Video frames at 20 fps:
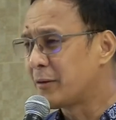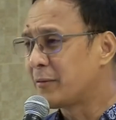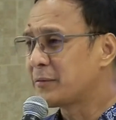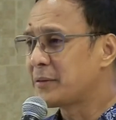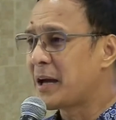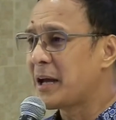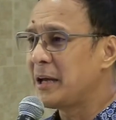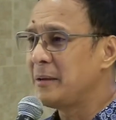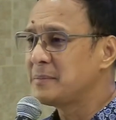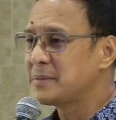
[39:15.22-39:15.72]
A
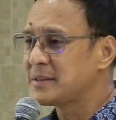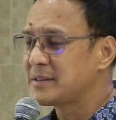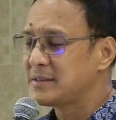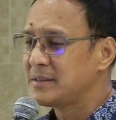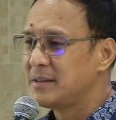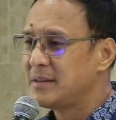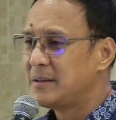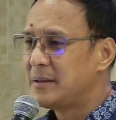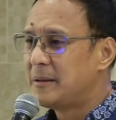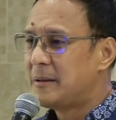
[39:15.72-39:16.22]
lot of
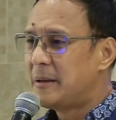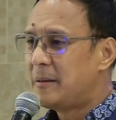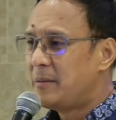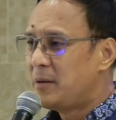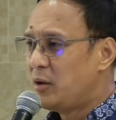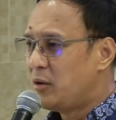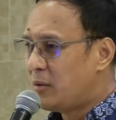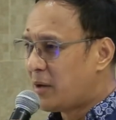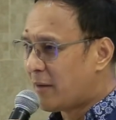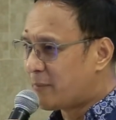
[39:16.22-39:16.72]
times,
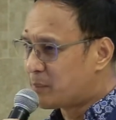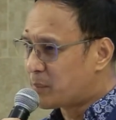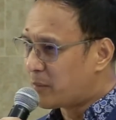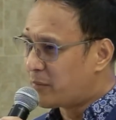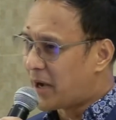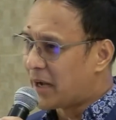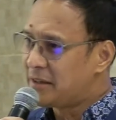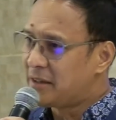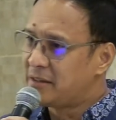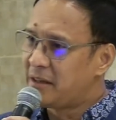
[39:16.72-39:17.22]
you
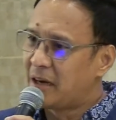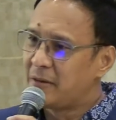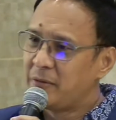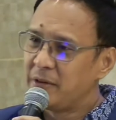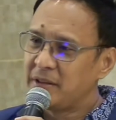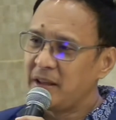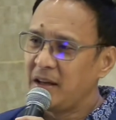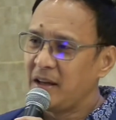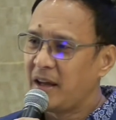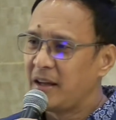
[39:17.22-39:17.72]
have
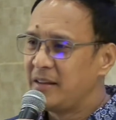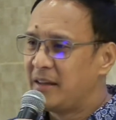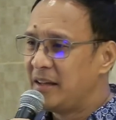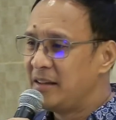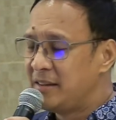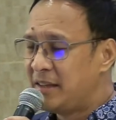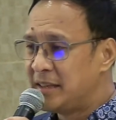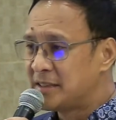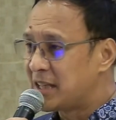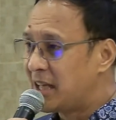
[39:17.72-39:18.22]
provided everything
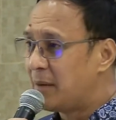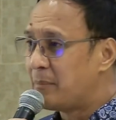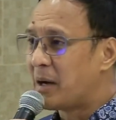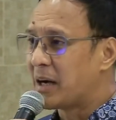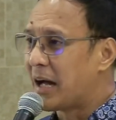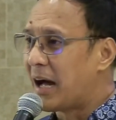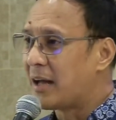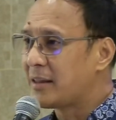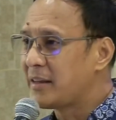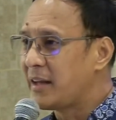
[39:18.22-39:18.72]
and hindi
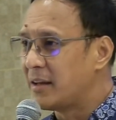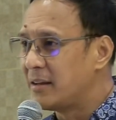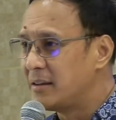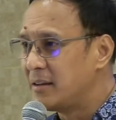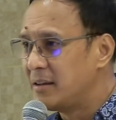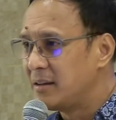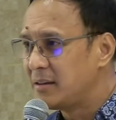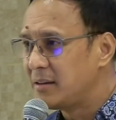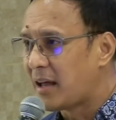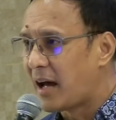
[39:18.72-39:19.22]
sila mag
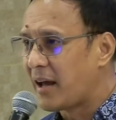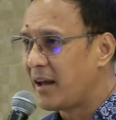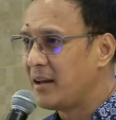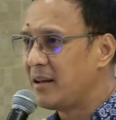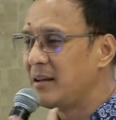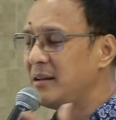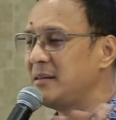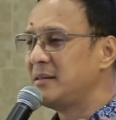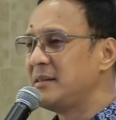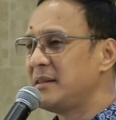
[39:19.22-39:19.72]
attend
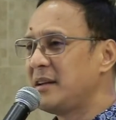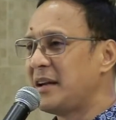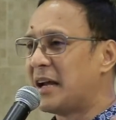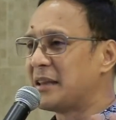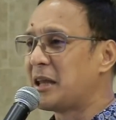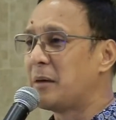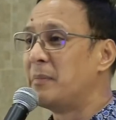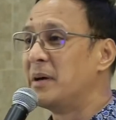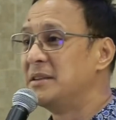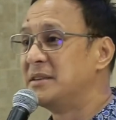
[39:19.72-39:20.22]
dahil
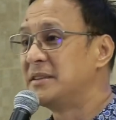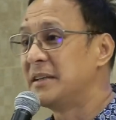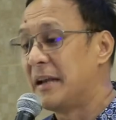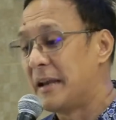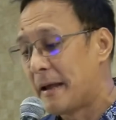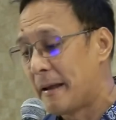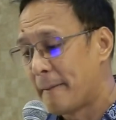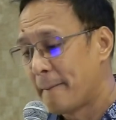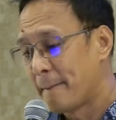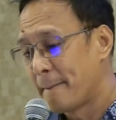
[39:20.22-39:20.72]

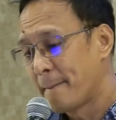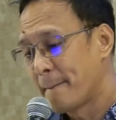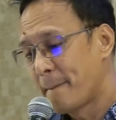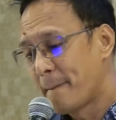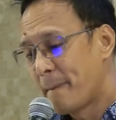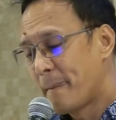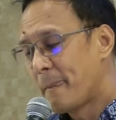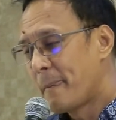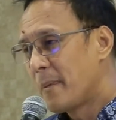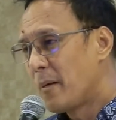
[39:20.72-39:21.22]
tinatamad sila.
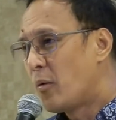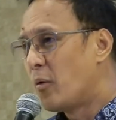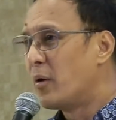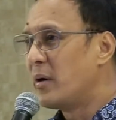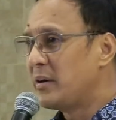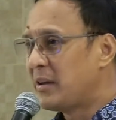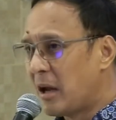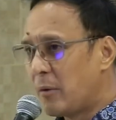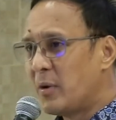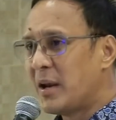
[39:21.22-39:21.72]

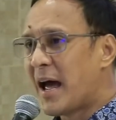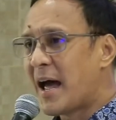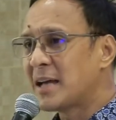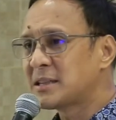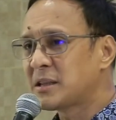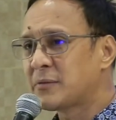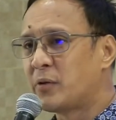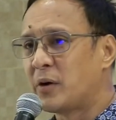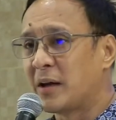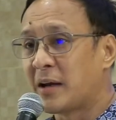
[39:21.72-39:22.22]
Or they
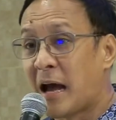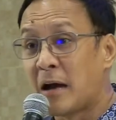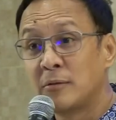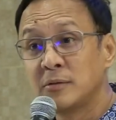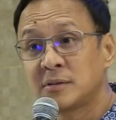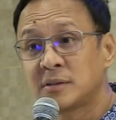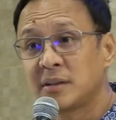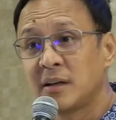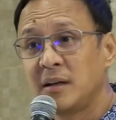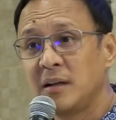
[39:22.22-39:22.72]
will ask for
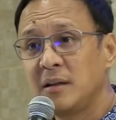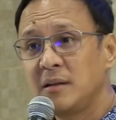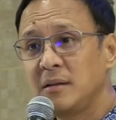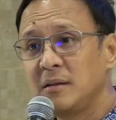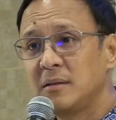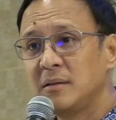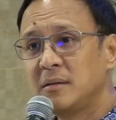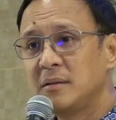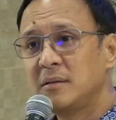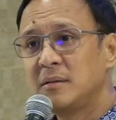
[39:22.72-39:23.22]

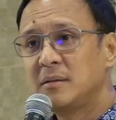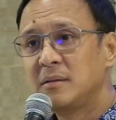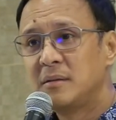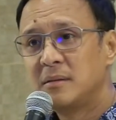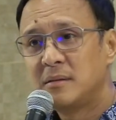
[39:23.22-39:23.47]
counsel.